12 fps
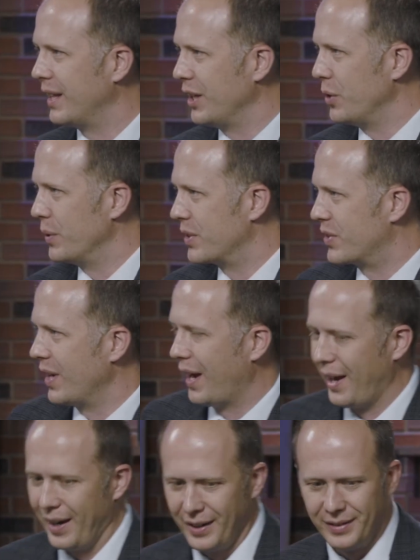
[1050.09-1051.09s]
that you would
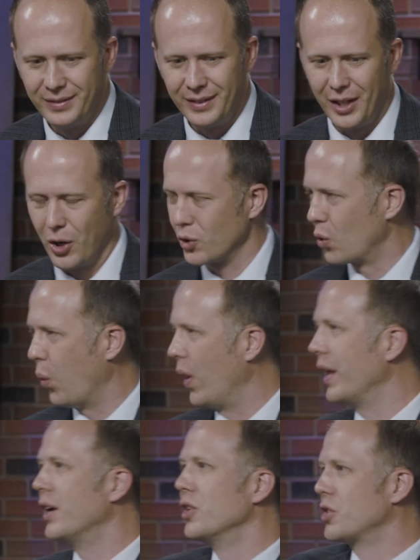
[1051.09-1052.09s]
say, you know,
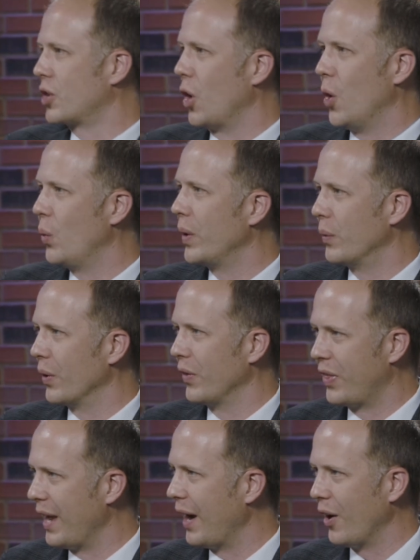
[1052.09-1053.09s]
20 years ago we were
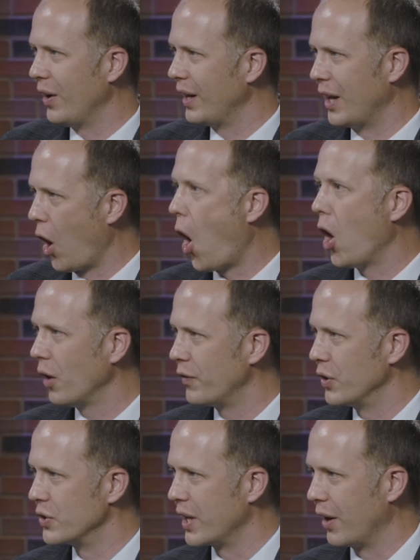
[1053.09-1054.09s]
there in all
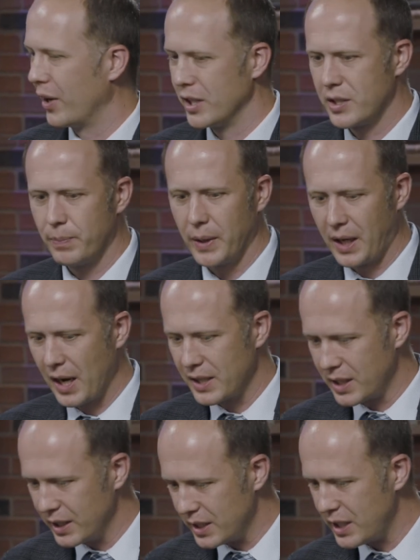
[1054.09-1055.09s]
of those areas, right. but
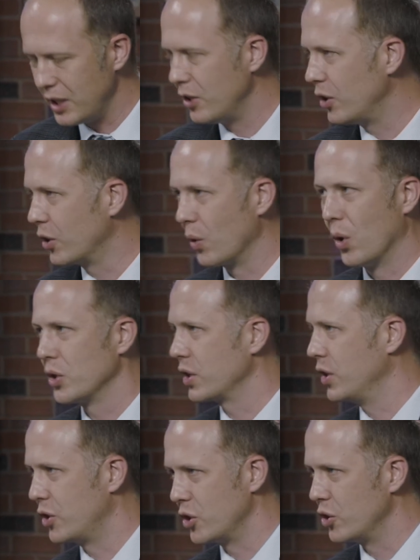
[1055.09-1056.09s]
God's continued to grow
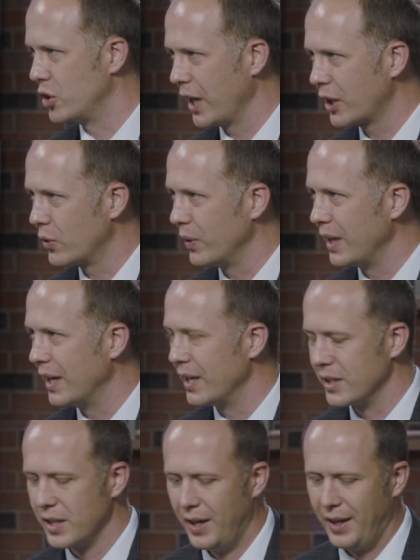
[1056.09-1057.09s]
us, and the trajectory
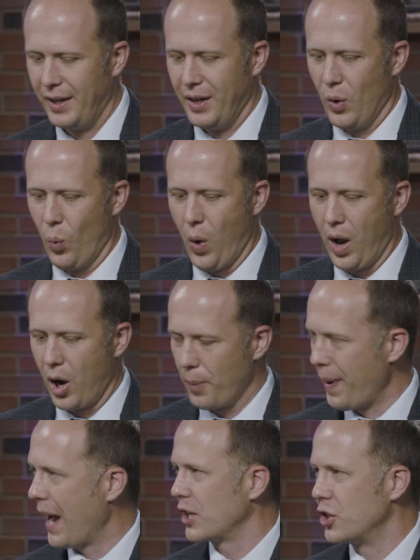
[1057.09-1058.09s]
is while our
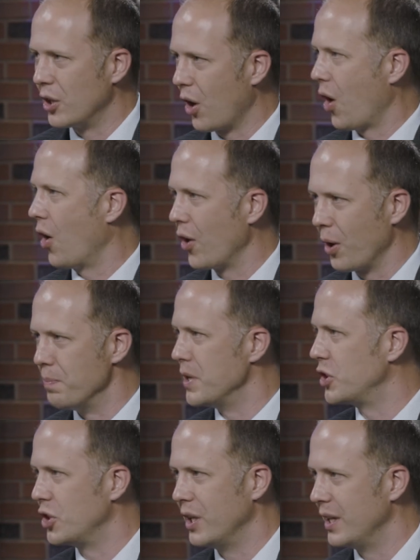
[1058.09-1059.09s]
passion, our heart, our
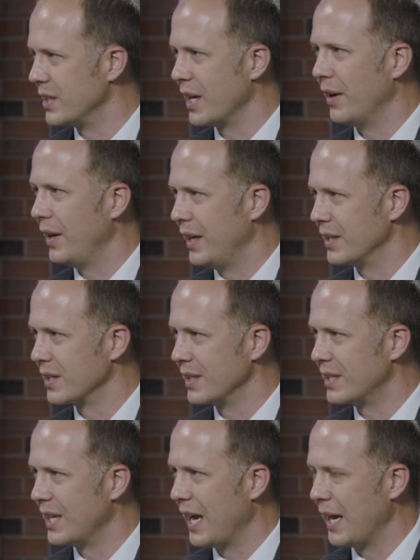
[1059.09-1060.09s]
mission is is
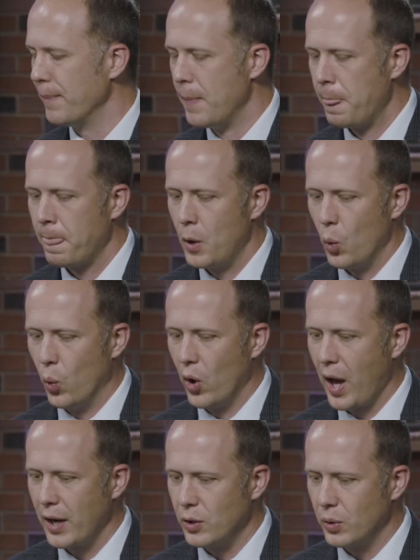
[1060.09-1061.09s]
the same,
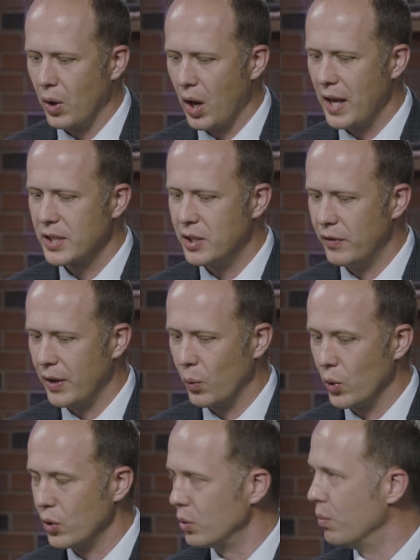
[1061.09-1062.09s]
we're not doing less of it.
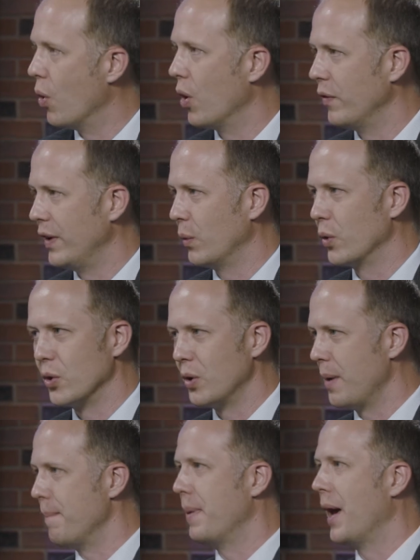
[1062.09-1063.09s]
We're doing more of it. We're
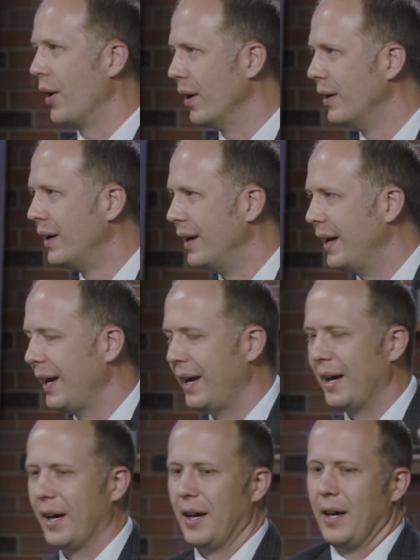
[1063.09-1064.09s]
doing it better. Mm-hmm.
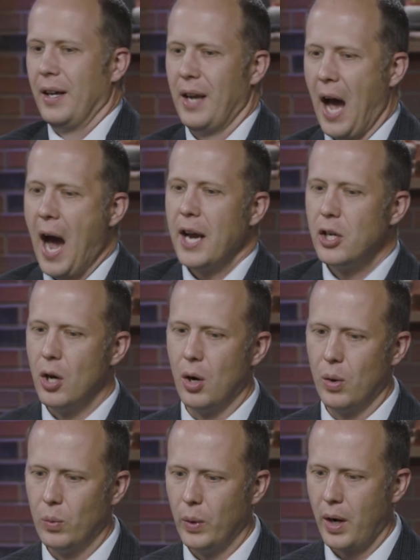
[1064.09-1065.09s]
And I
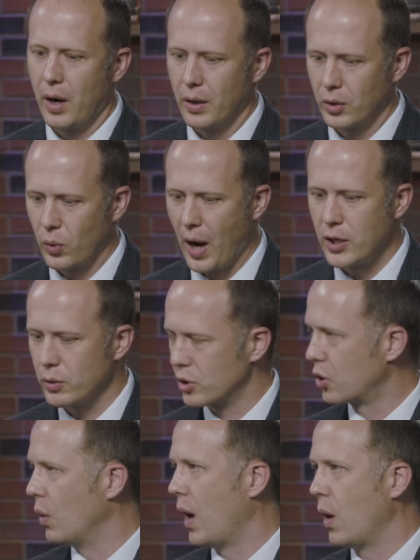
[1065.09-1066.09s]
know when our
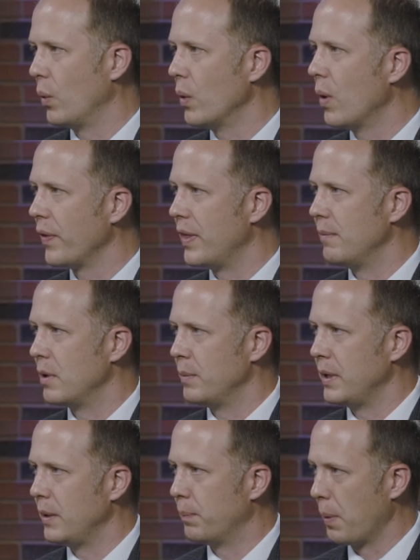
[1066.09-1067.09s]
graduates go out, we want them to
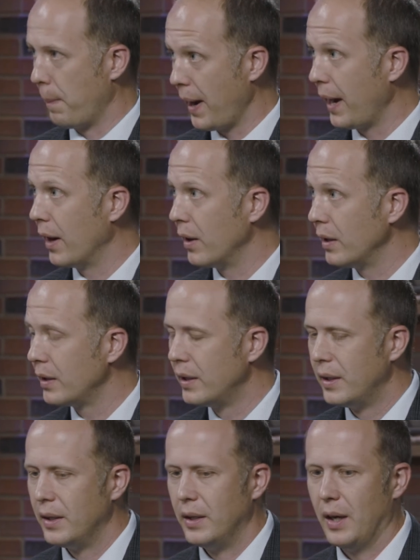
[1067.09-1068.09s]
be
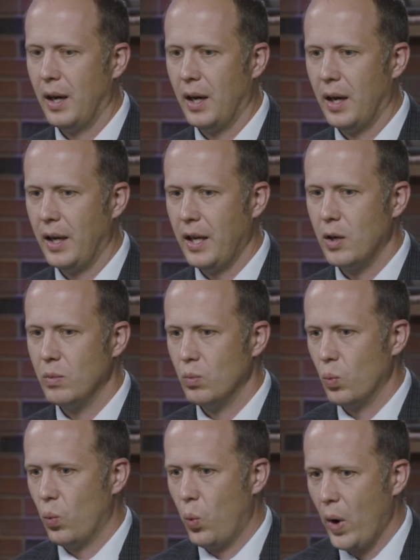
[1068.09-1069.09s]
prepared uh,
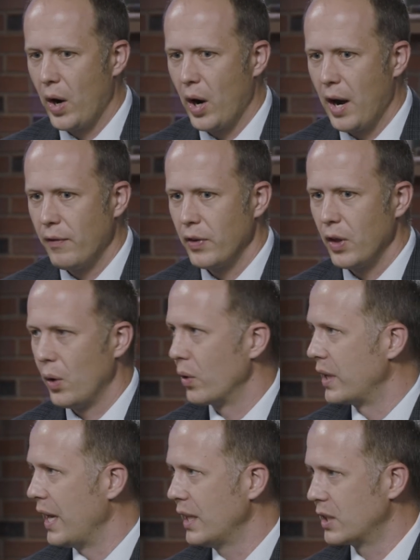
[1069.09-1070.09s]
in wherever the
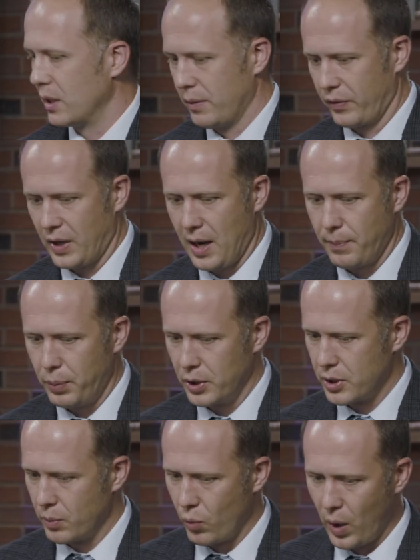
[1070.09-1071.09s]
Lord takes them. If God
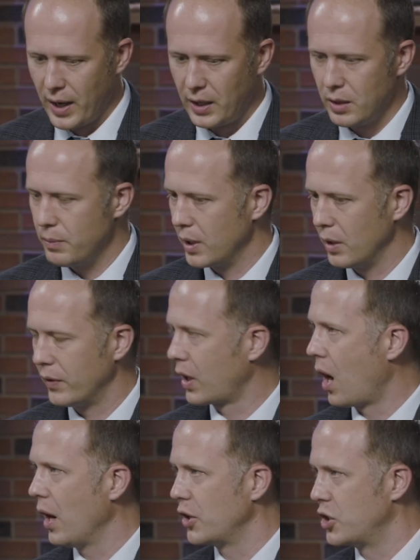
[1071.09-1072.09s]
puts them right in the middle of a
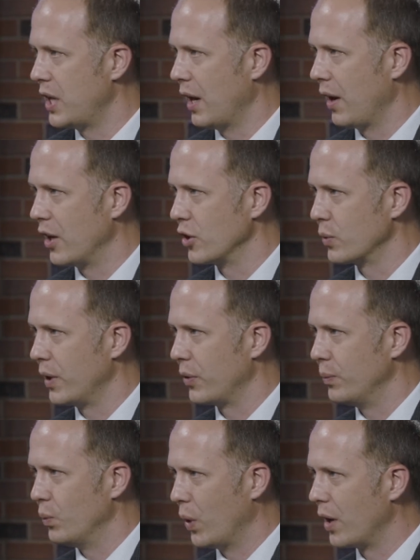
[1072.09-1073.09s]
college town, I was
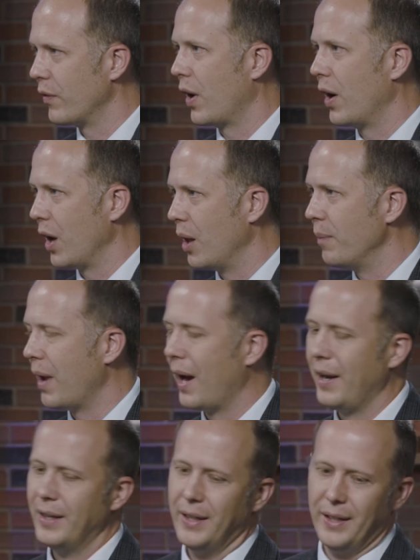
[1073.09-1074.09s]
with one of our
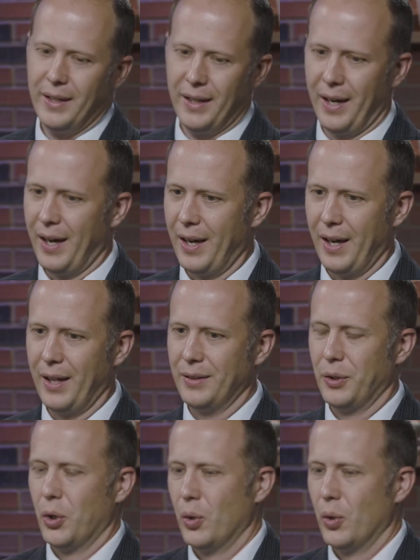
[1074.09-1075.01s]
alumni uh,